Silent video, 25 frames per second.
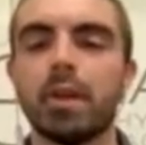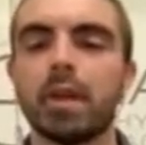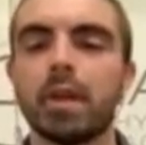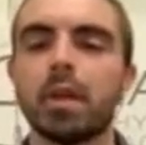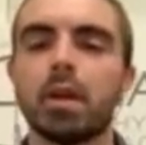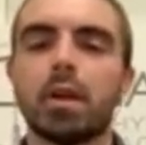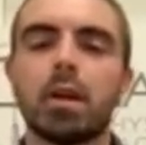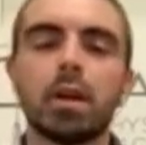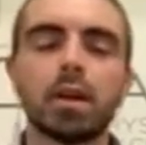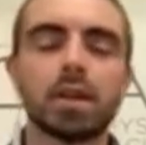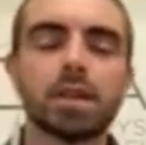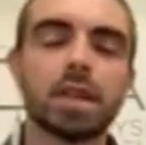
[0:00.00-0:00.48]
Like,
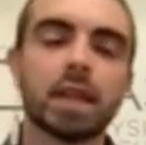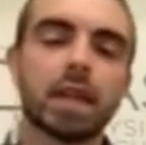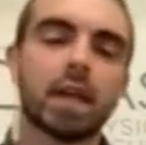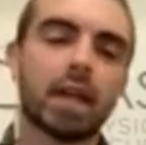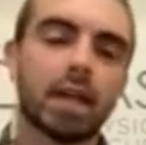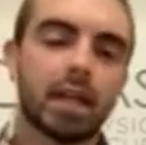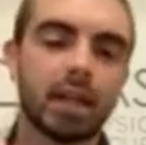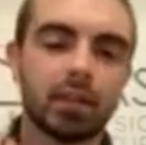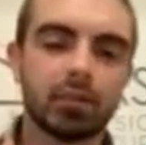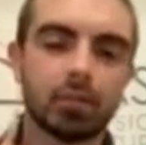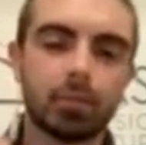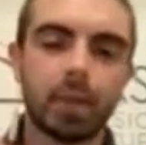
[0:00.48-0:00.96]
oh, it's like
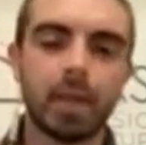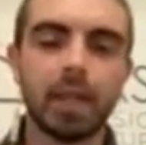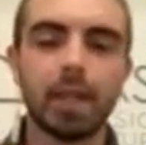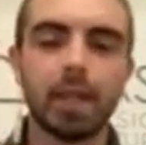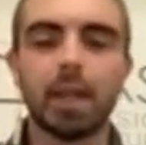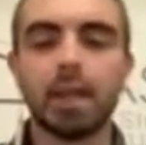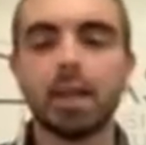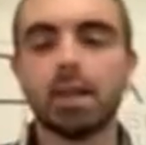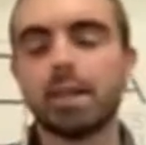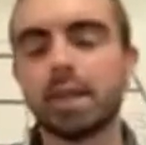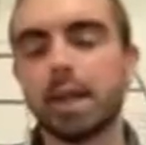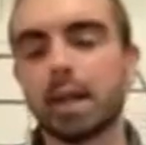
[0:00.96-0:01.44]
I have
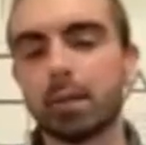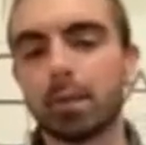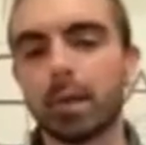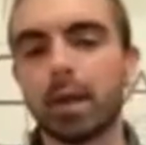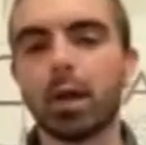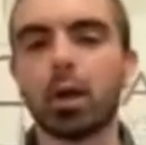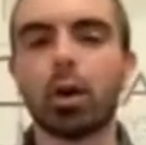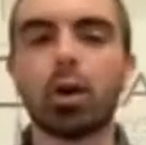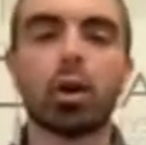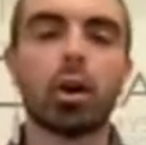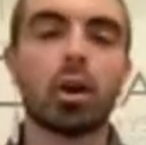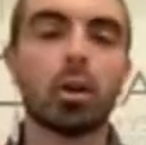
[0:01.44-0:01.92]
pain down my
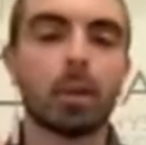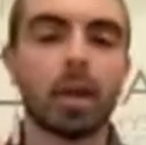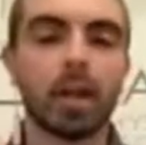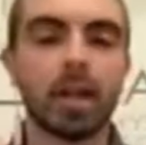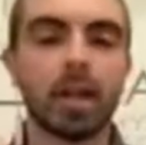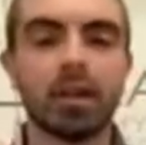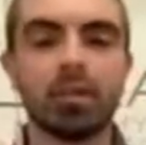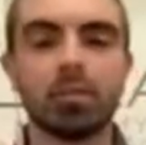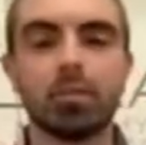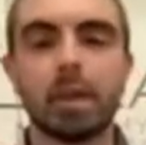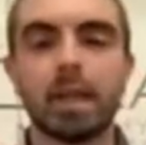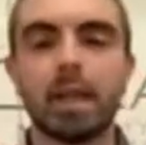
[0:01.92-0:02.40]
arm, I
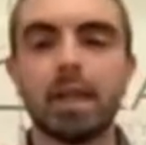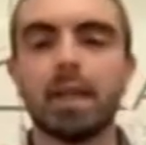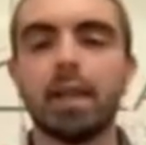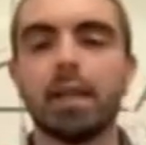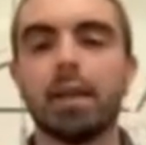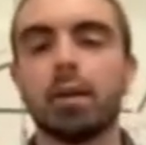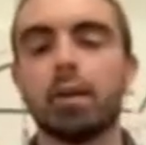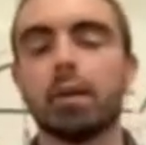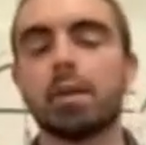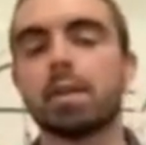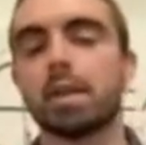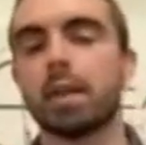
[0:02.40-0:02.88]
have pain
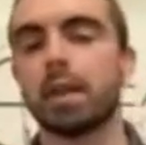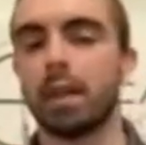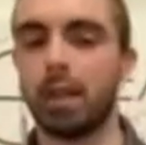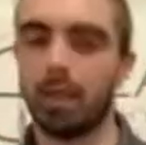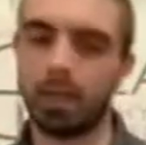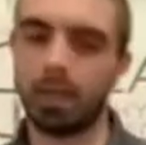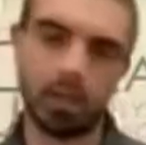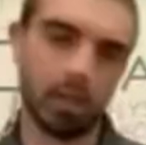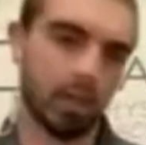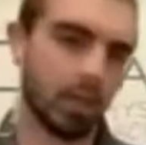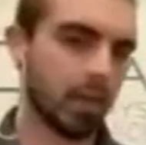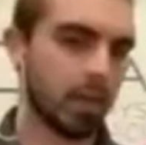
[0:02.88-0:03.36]
here. It's like,
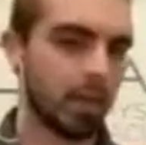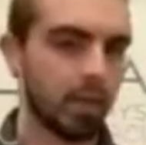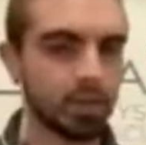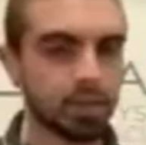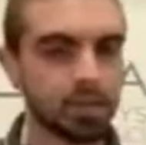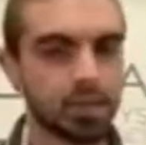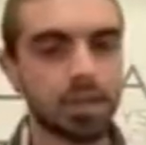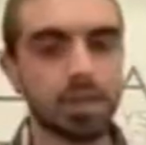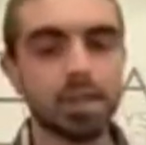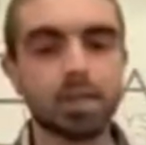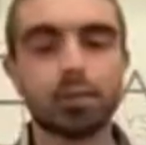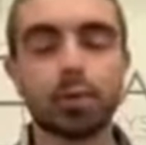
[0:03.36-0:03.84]

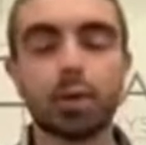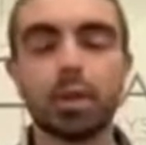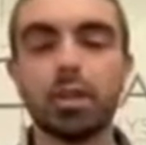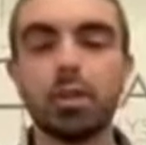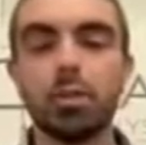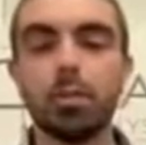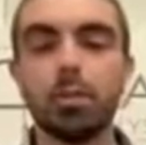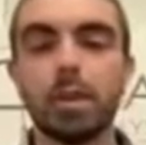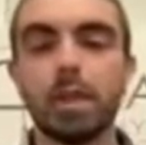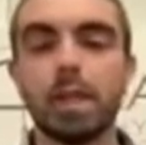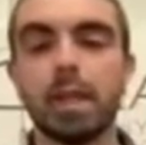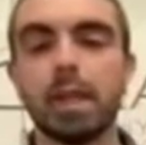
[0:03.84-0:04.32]
is this what
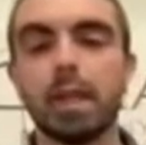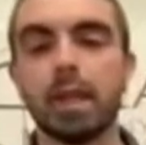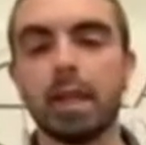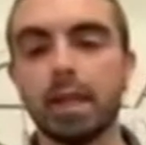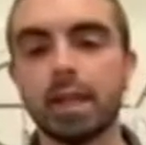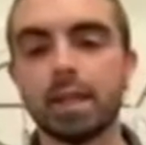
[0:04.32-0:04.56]
you mean?